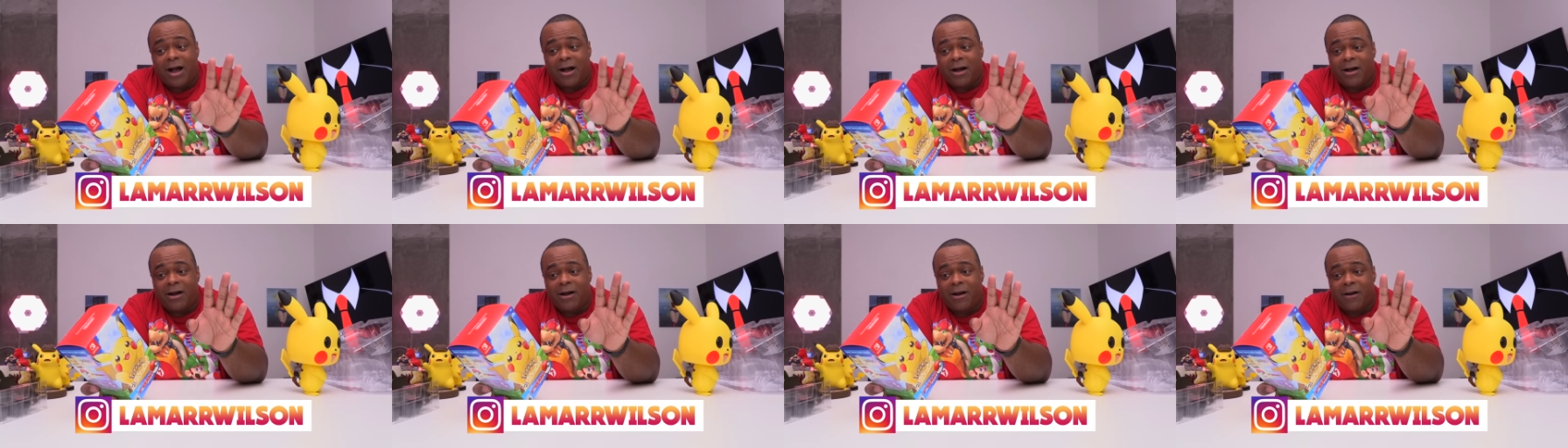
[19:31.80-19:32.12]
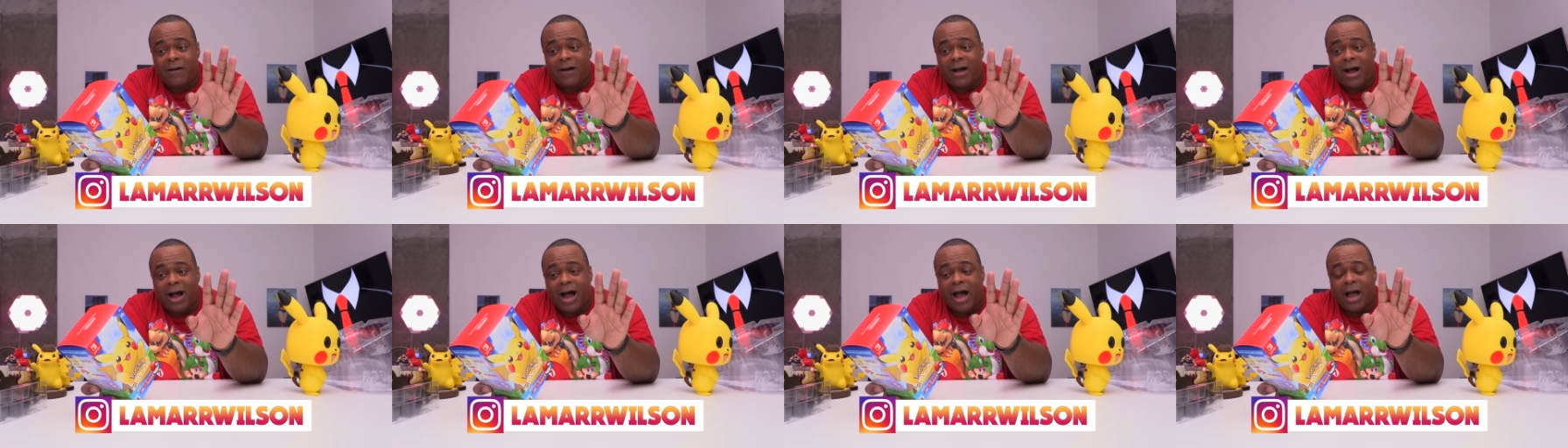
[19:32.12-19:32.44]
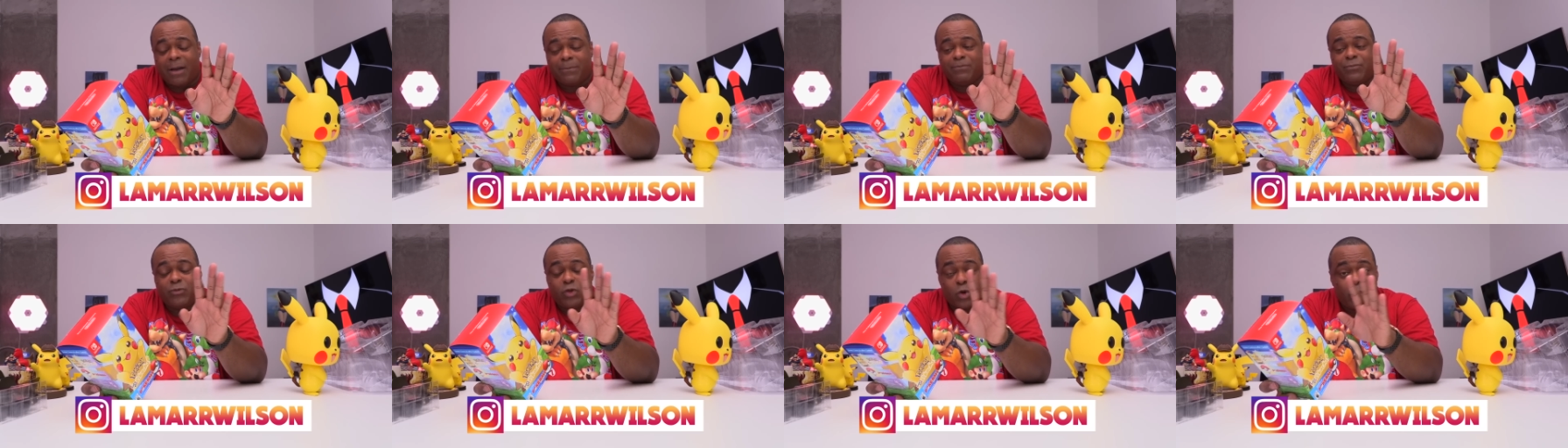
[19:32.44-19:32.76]
uh,
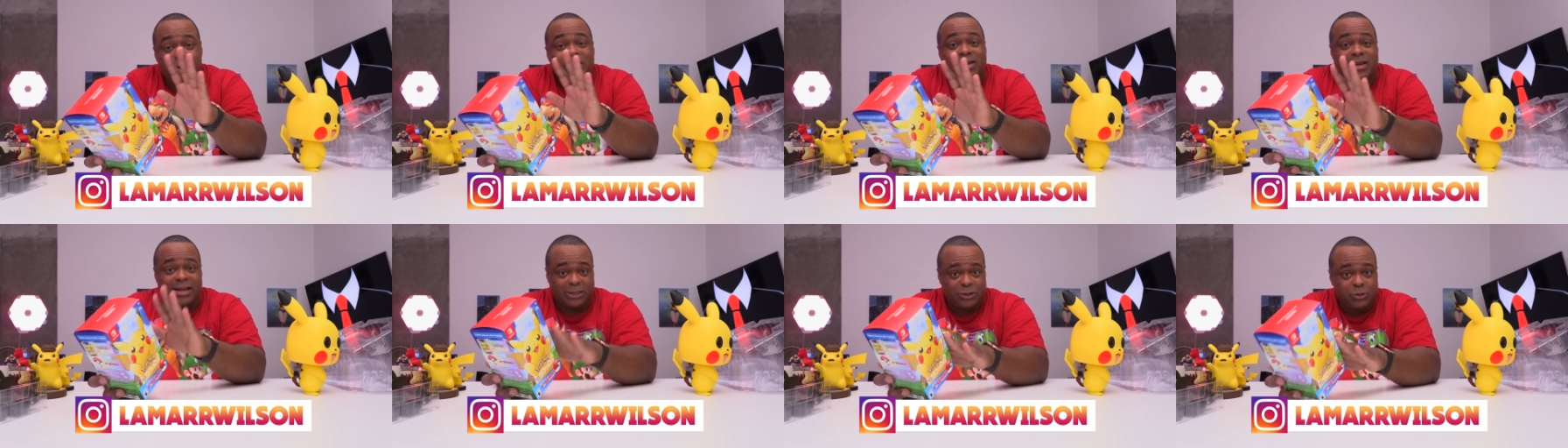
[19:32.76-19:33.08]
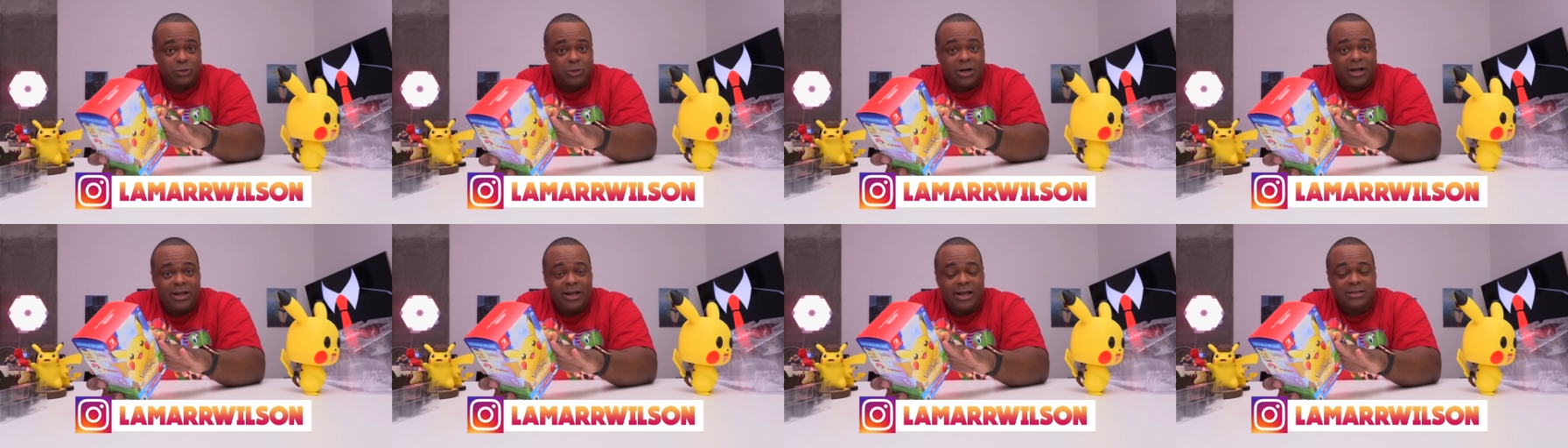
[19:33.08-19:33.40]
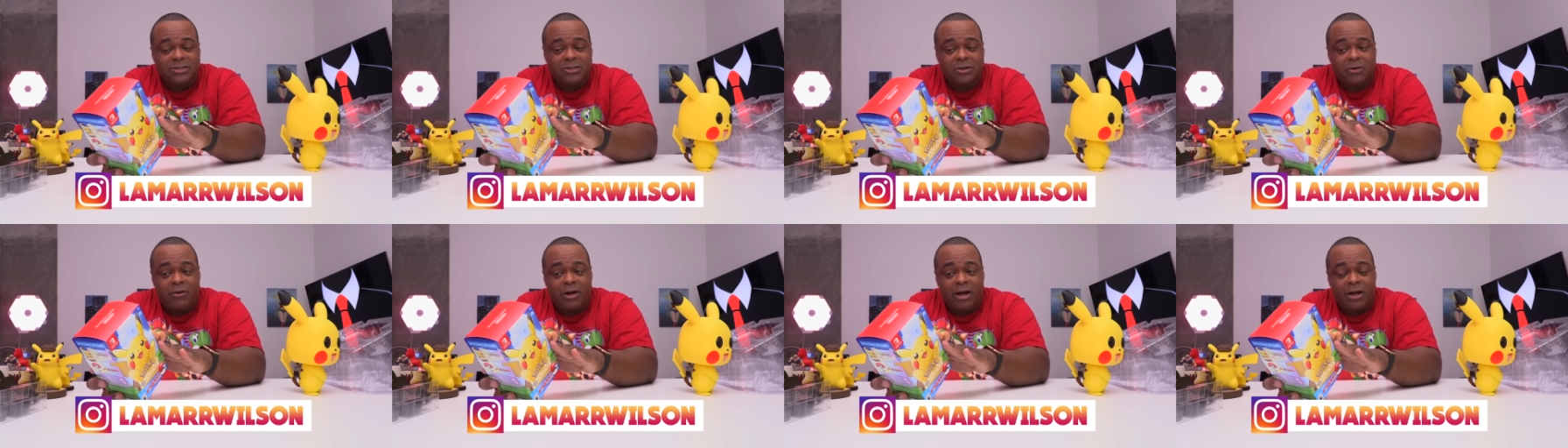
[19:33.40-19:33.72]
I'm doing this one on
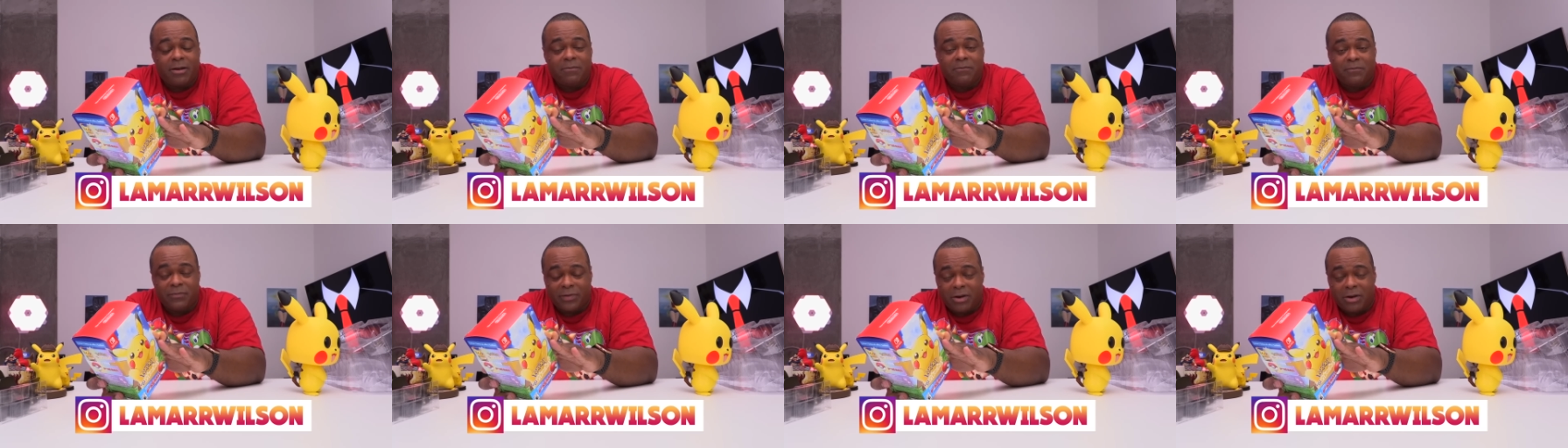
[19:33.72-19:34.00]
Instagram.